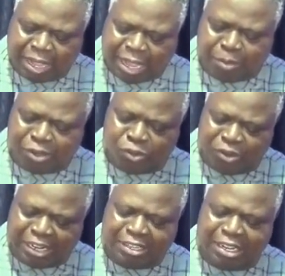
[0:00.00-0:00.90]
I'm going
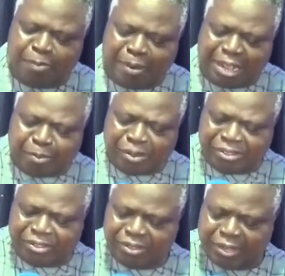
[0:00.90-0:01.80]
to lead three prayer
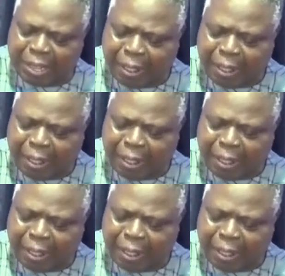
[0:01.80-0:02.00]
points.